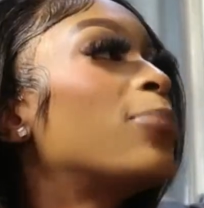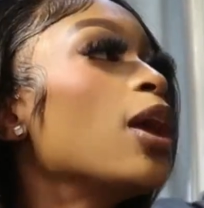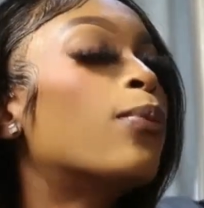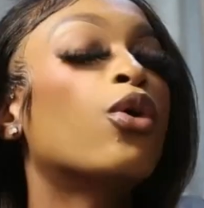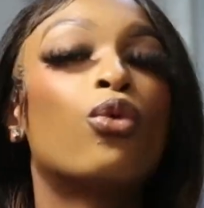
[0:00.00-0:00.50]

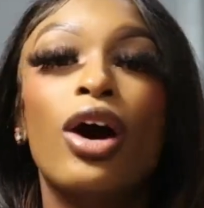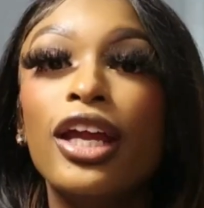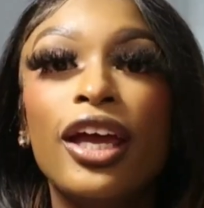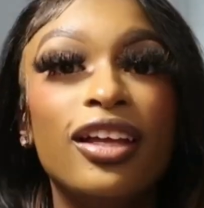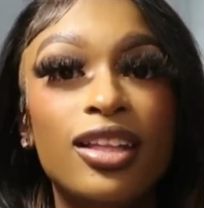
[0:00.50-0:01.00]
People
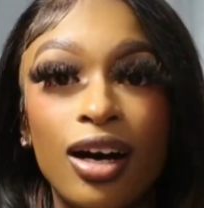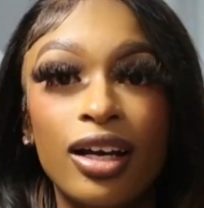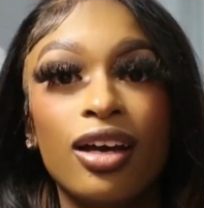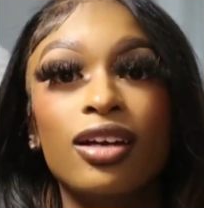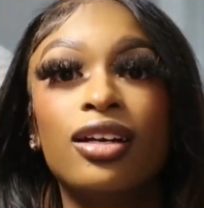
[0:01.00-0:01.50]
running and
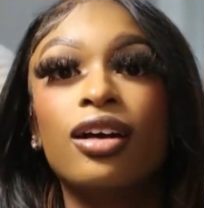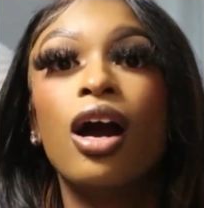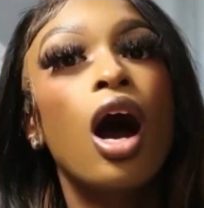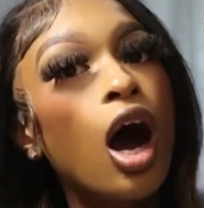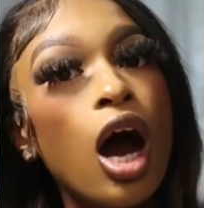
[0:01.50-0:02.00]
ducking under the
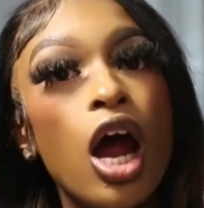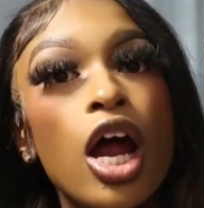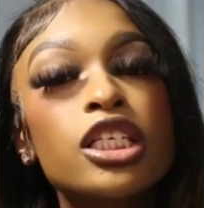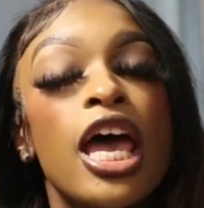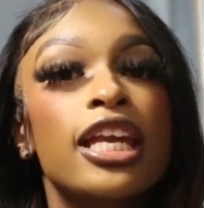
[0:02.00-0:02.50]
cars.